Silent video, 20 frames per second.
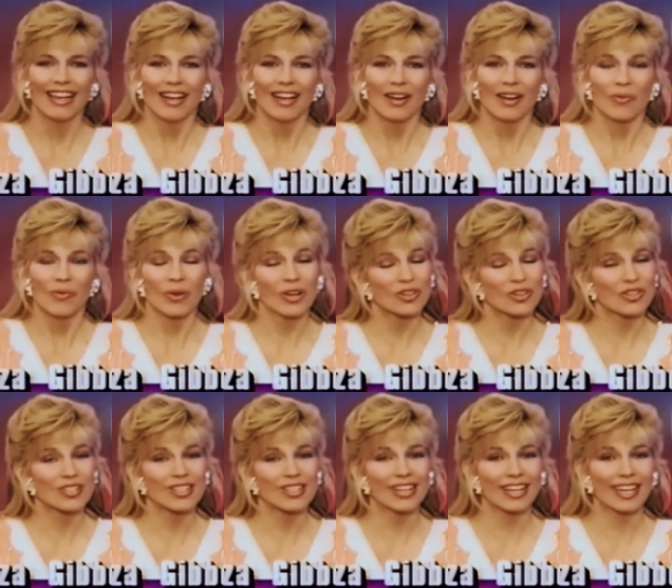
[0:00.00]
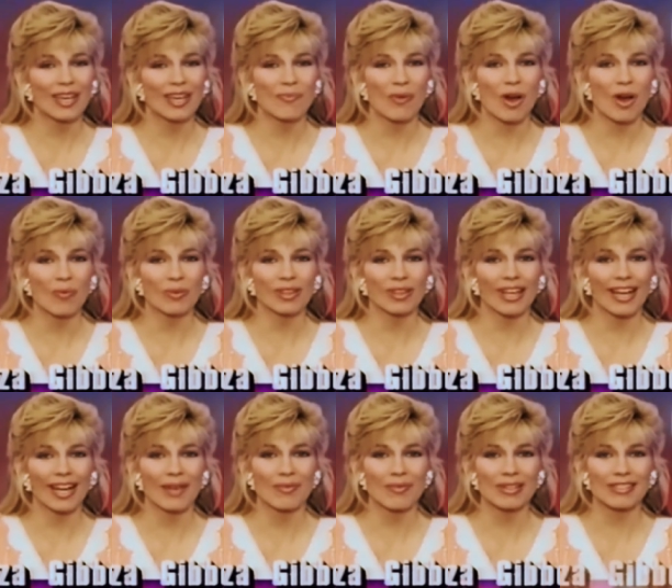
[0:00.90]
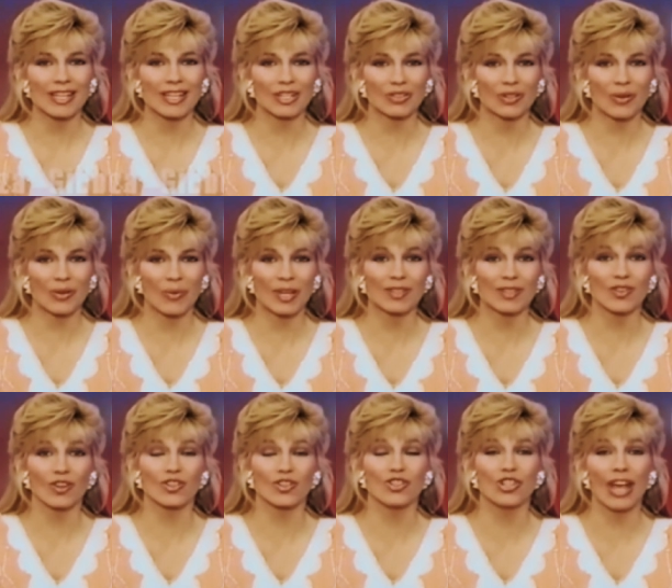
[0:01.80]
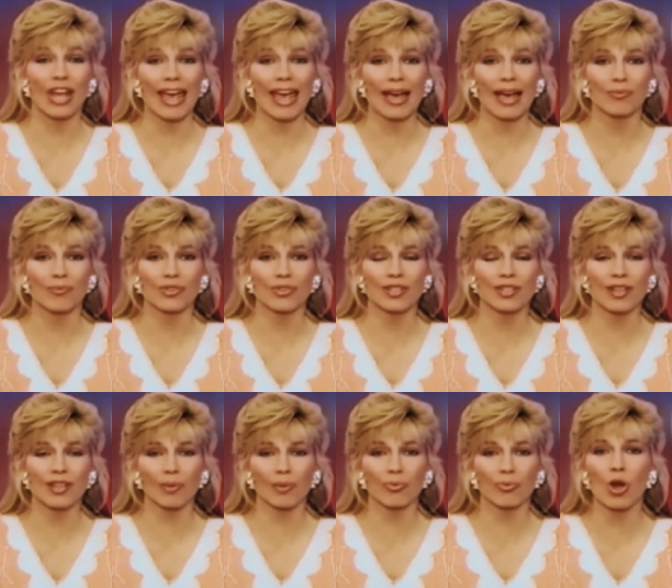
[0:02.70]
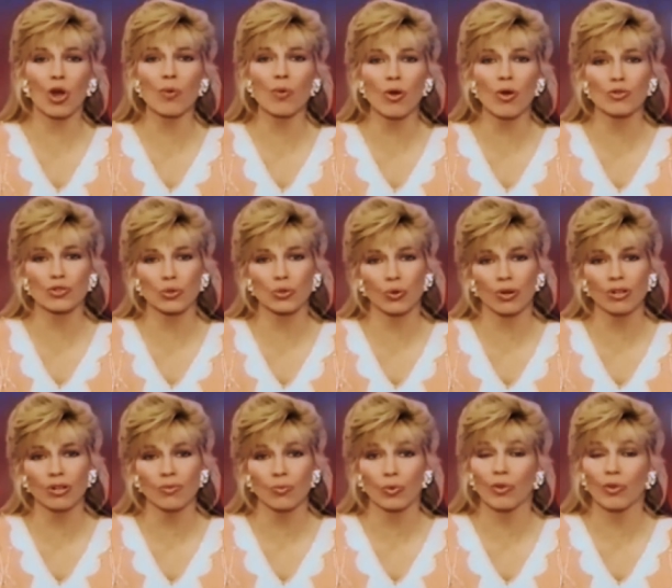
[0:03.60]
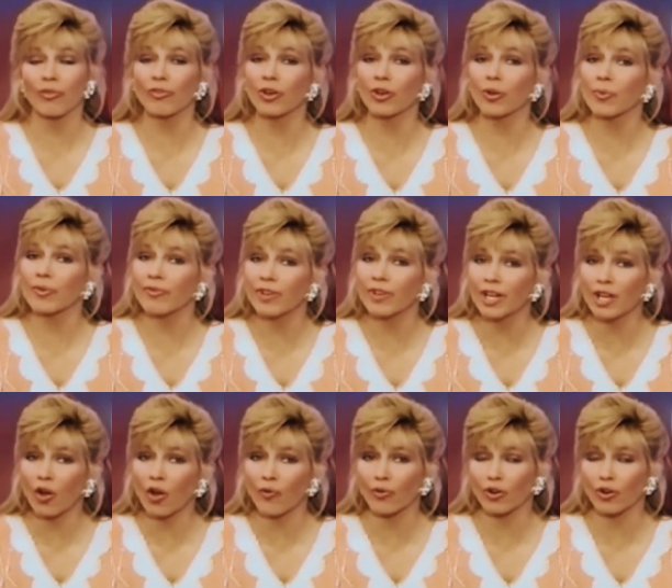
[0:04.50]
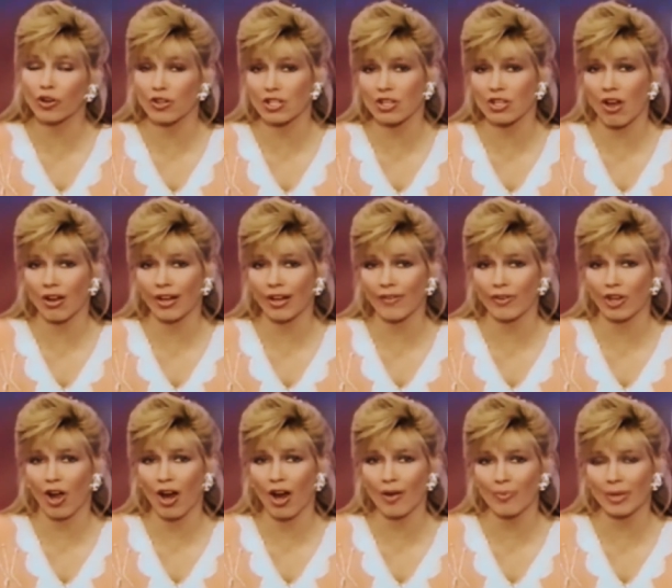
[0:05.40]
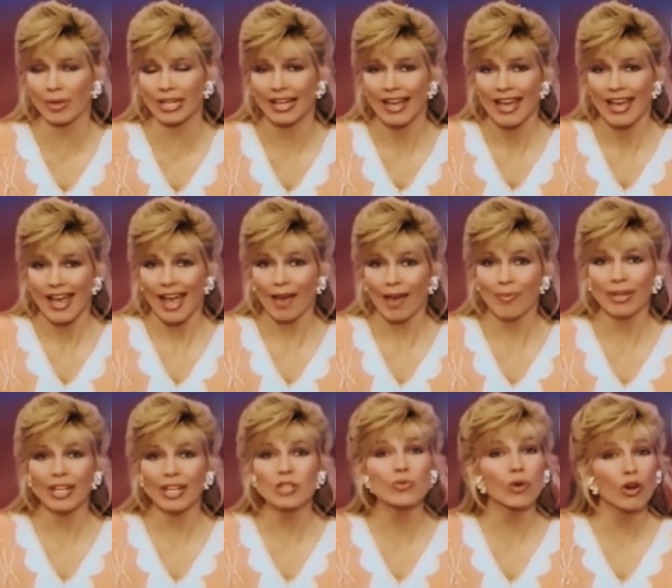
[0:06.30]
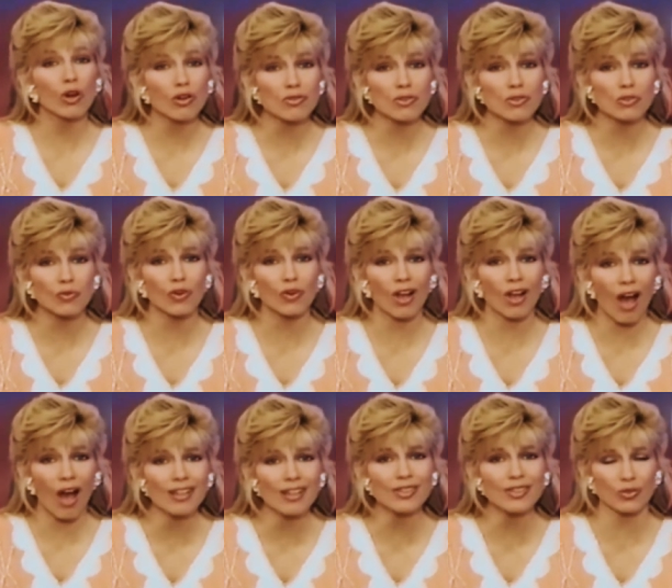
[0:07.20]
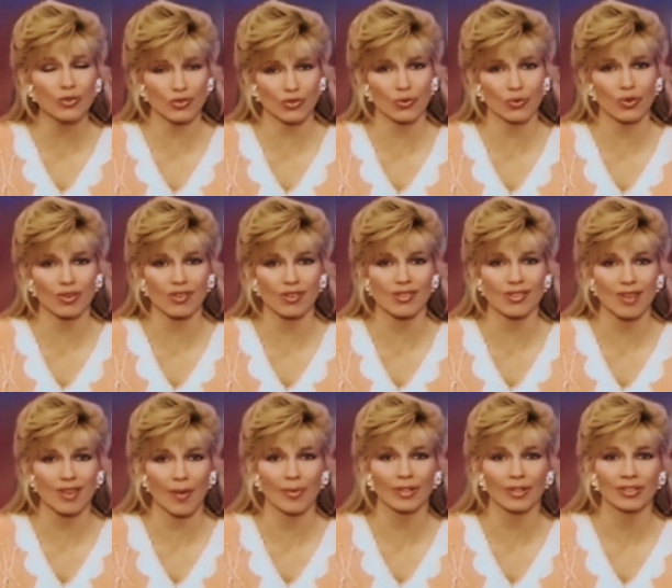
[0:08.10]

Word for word: Well, she's going to keep on with that. Amy's next three weeks are jammed. She's on a promo tour. We'll film the video for her song Every Heartbeat and begins rehearsals for a concert tour this summer.